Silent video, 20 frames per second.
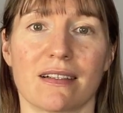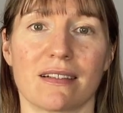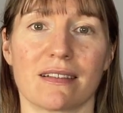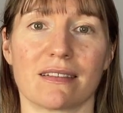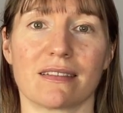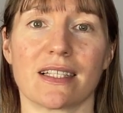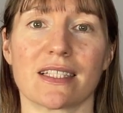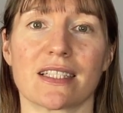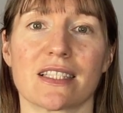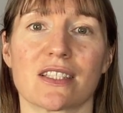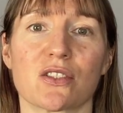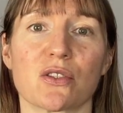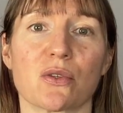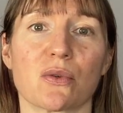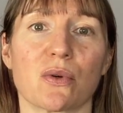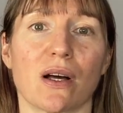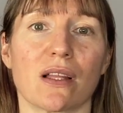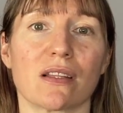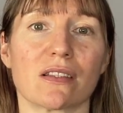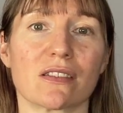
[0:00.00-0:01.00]
Let's do
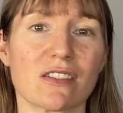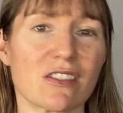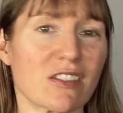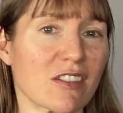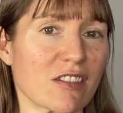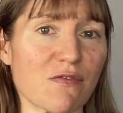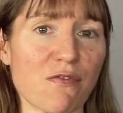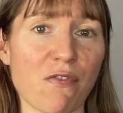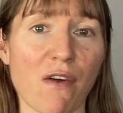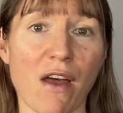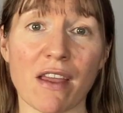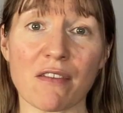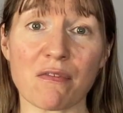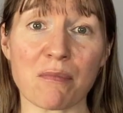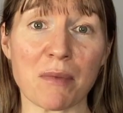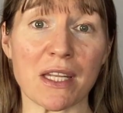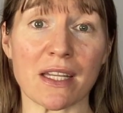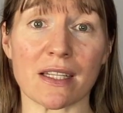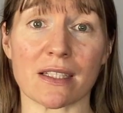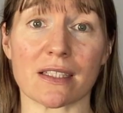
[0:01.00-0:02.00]
just 5
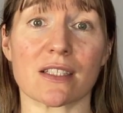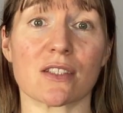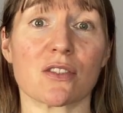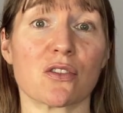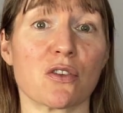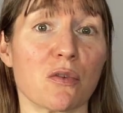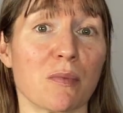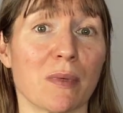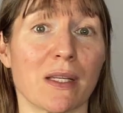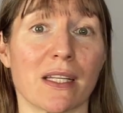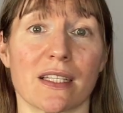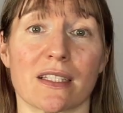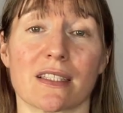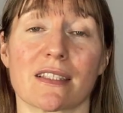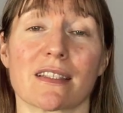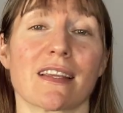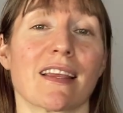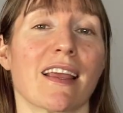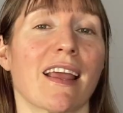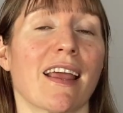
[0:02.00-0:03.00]
minutes, 2 minutes,
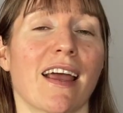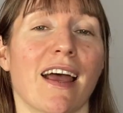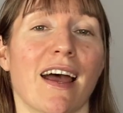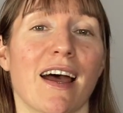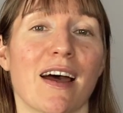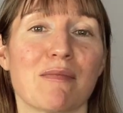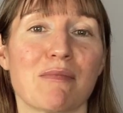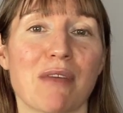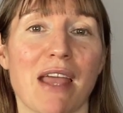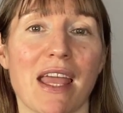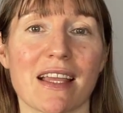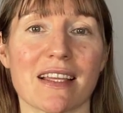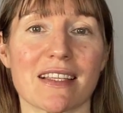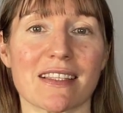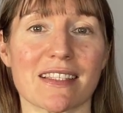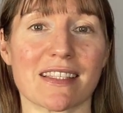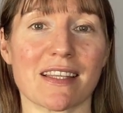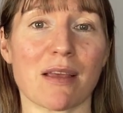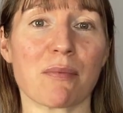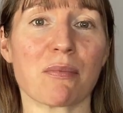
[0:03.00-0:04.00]

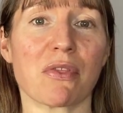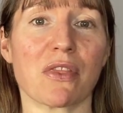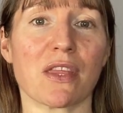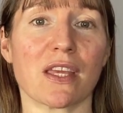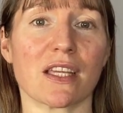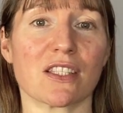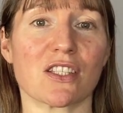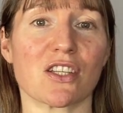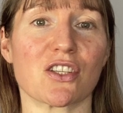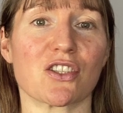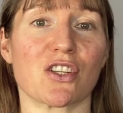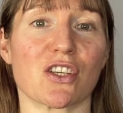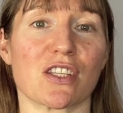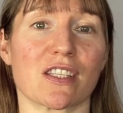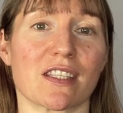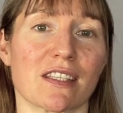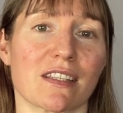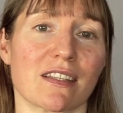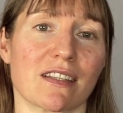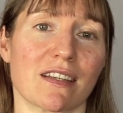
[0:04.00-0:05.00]
something to
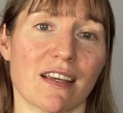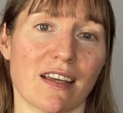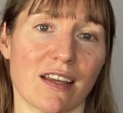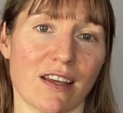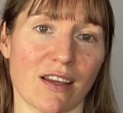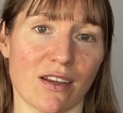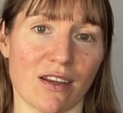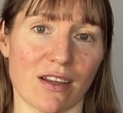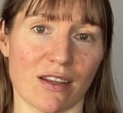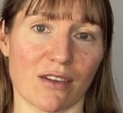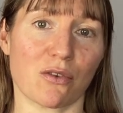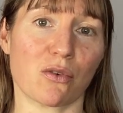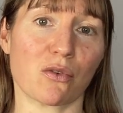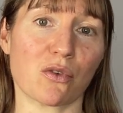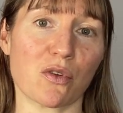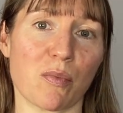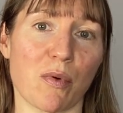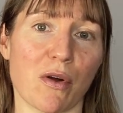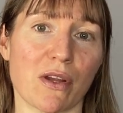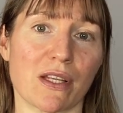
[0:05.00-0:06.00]
just cool
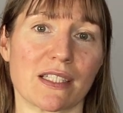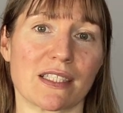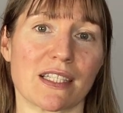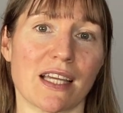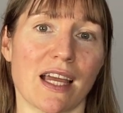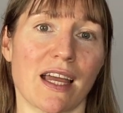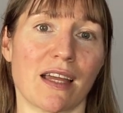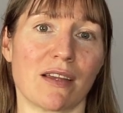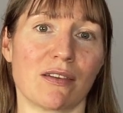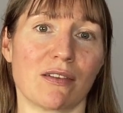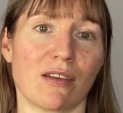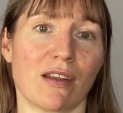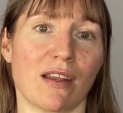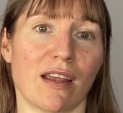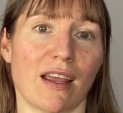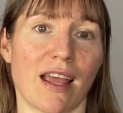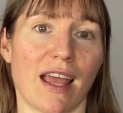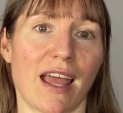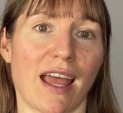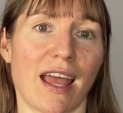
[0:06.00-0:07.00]
your body down
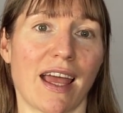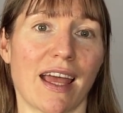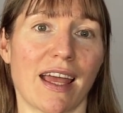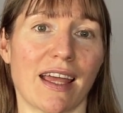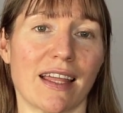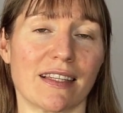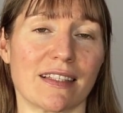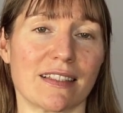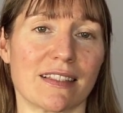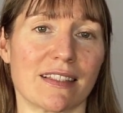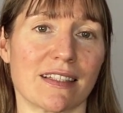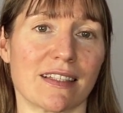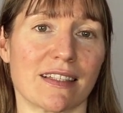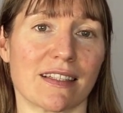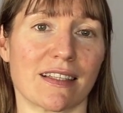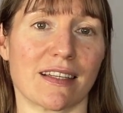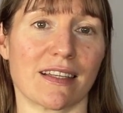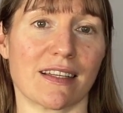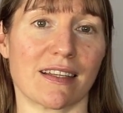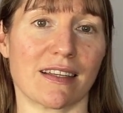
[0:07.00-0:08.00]
and
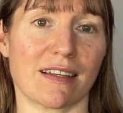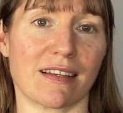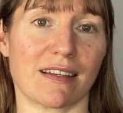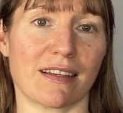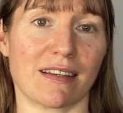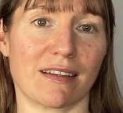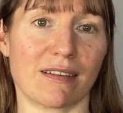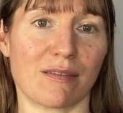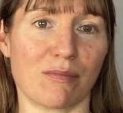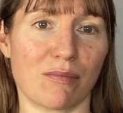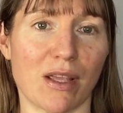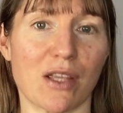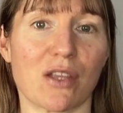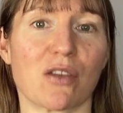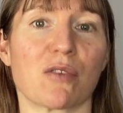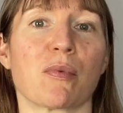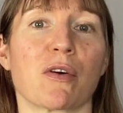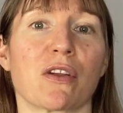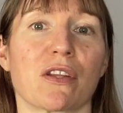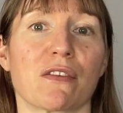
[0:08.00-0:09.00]
make your
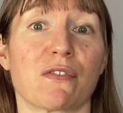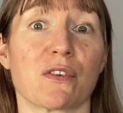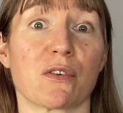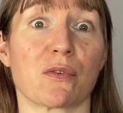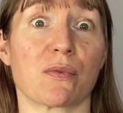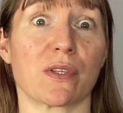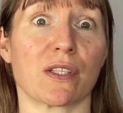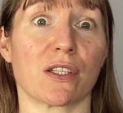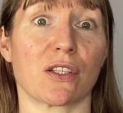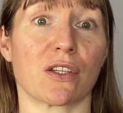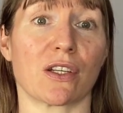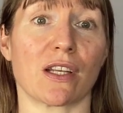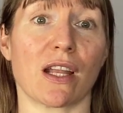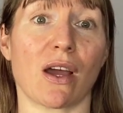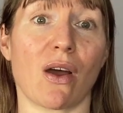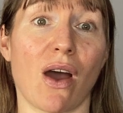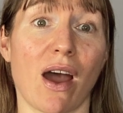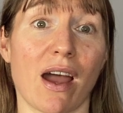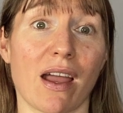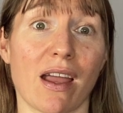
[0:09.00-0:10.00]
body feel really good. Now,
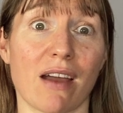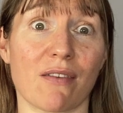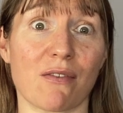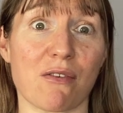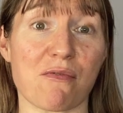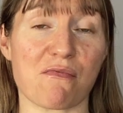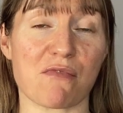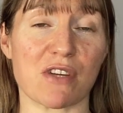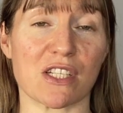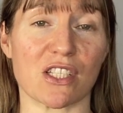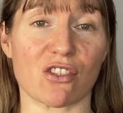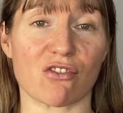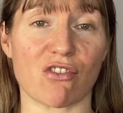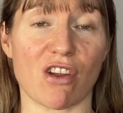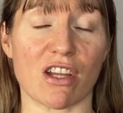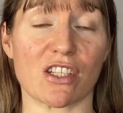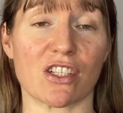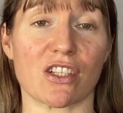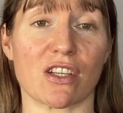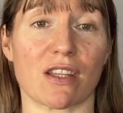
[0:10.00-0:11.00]
I have a wrist
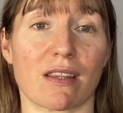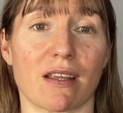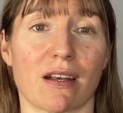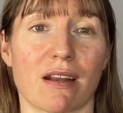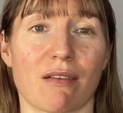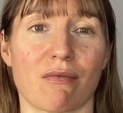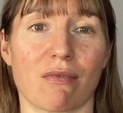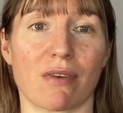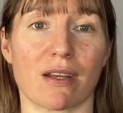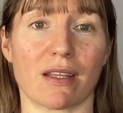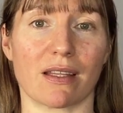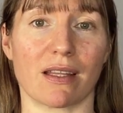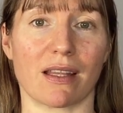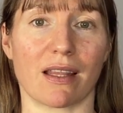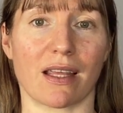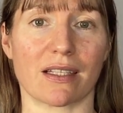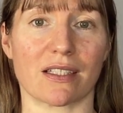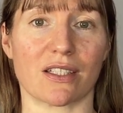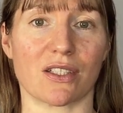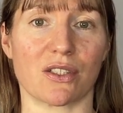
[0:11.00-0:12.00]
stretch that I really
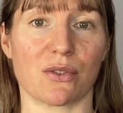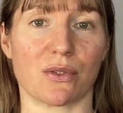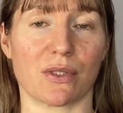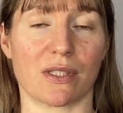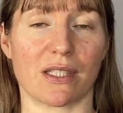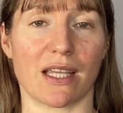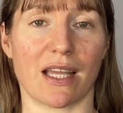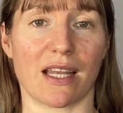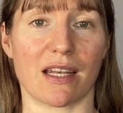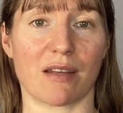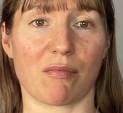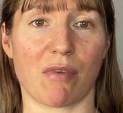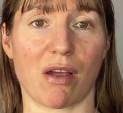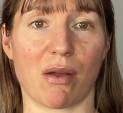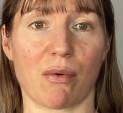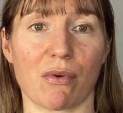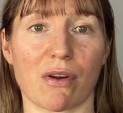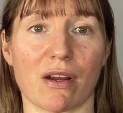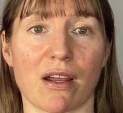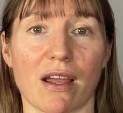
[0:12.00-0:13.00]
like to do at the end of my
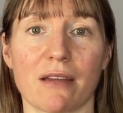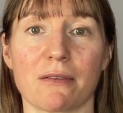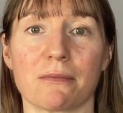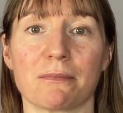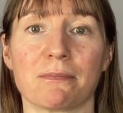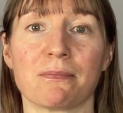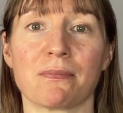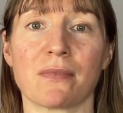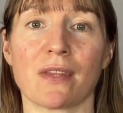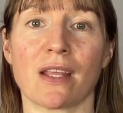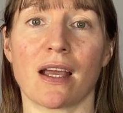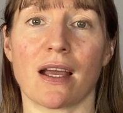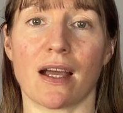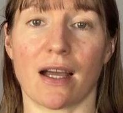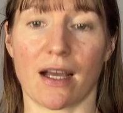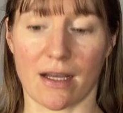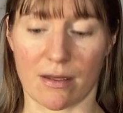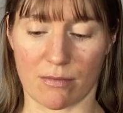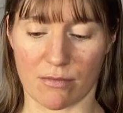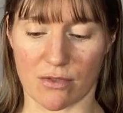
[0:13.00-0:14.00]
workout.
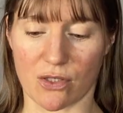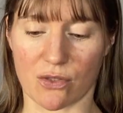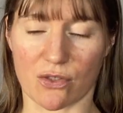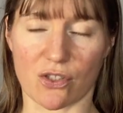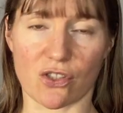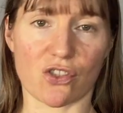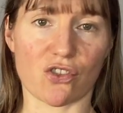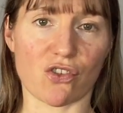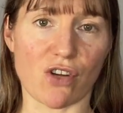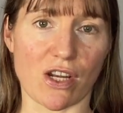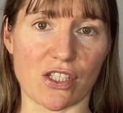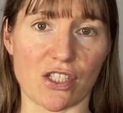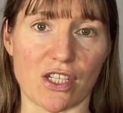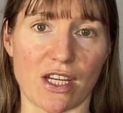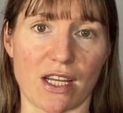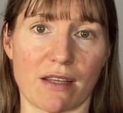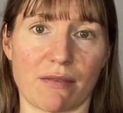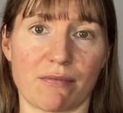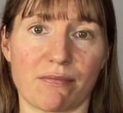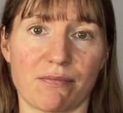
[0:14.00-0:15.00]
So just
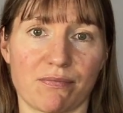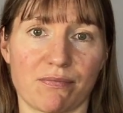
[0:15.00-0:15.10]
stretching